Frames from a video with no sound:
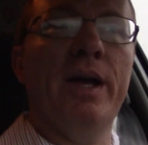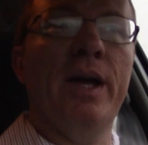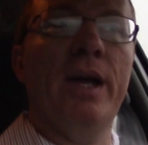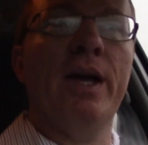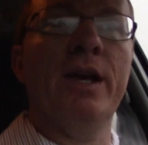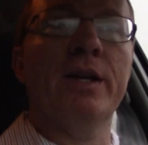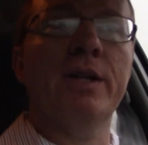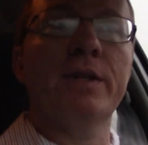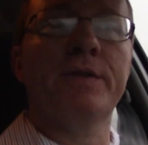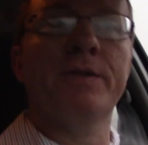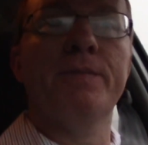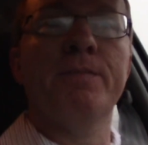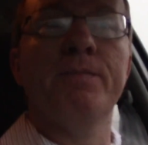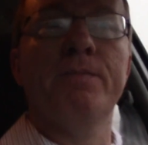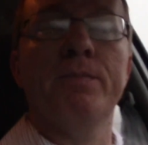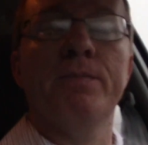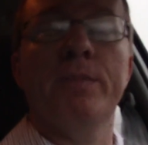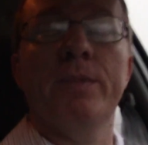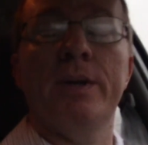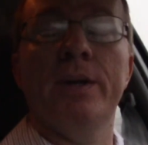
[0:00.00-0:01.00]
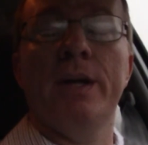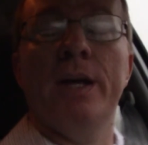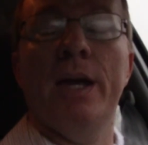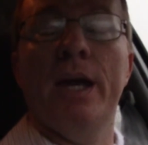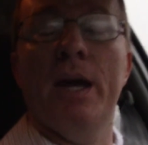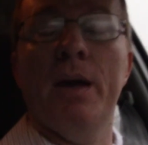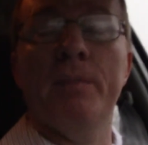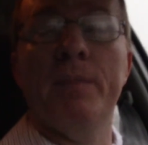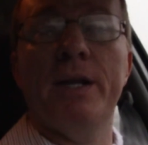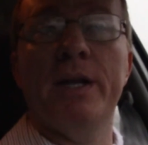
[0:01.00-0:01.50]
his
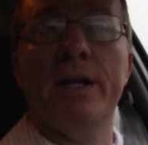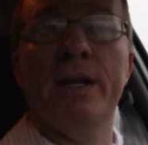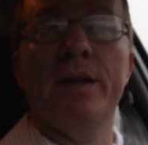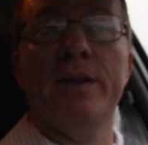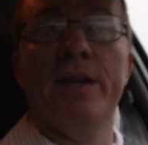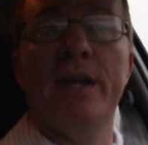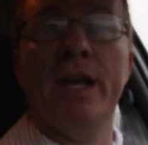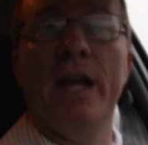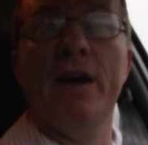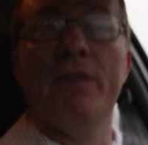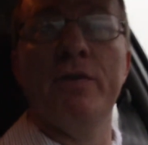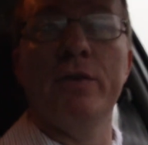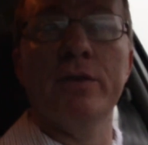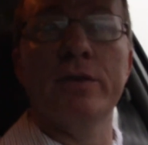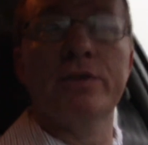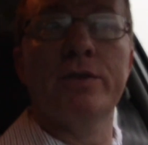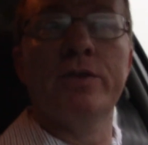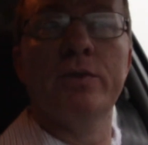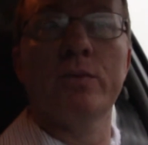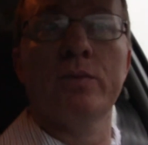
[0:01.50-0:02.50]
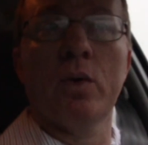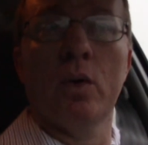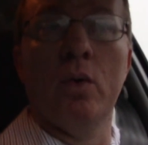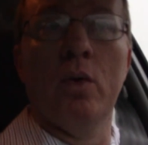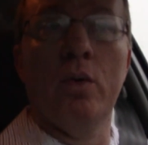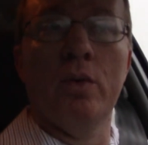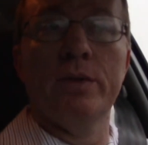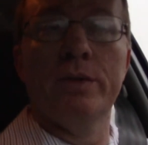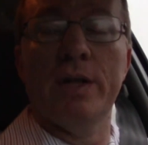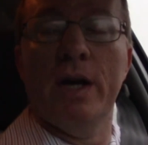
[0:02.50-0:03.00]
him and the devil's
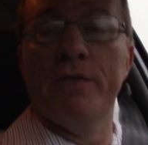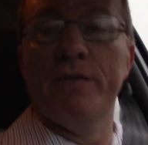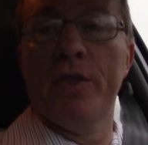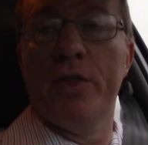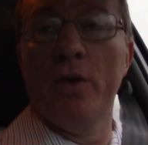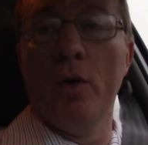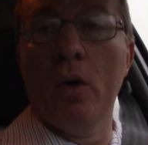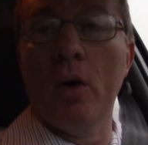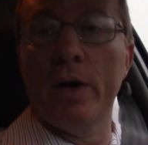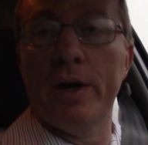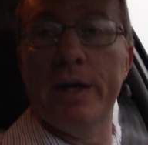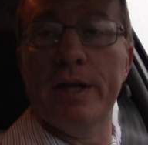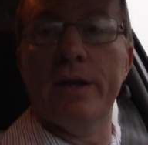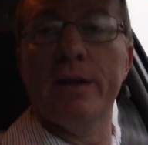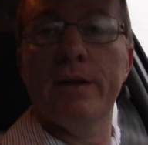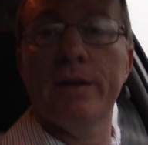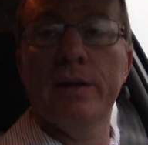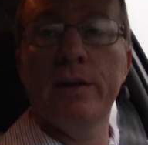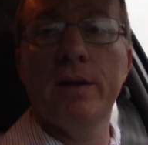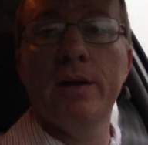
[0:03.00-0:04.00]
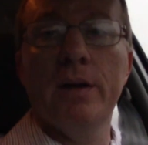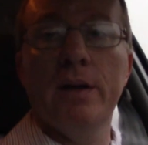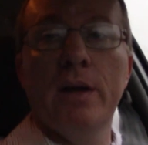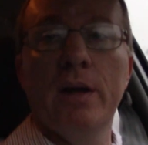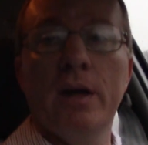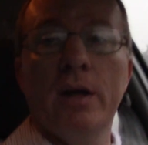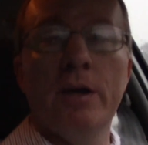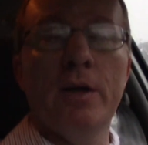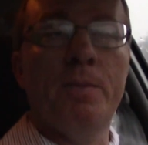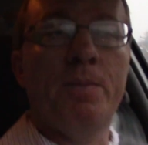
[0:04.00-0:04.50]
rules of authority,
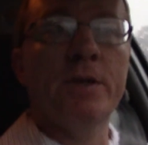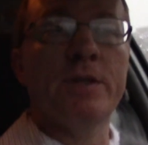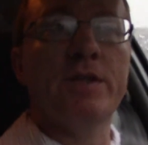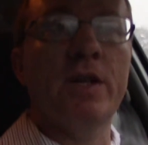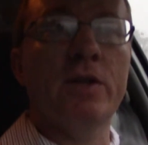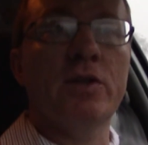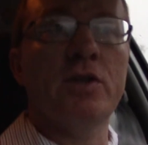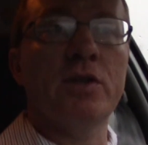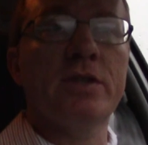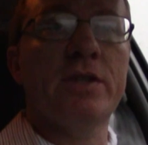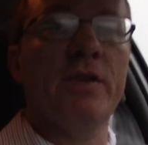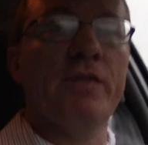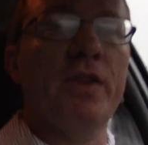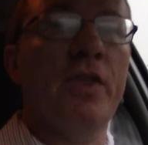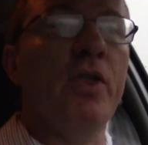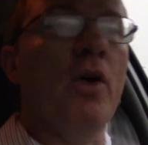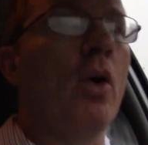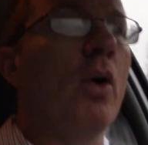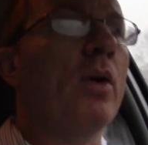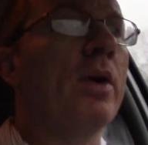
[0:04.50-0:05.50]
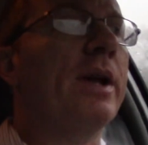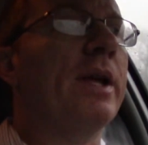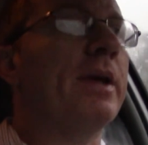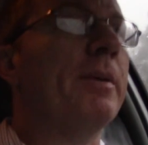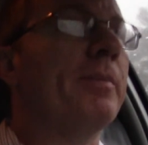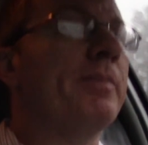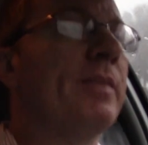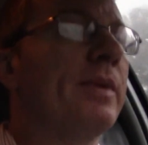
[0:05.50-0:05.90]
the positions of authority.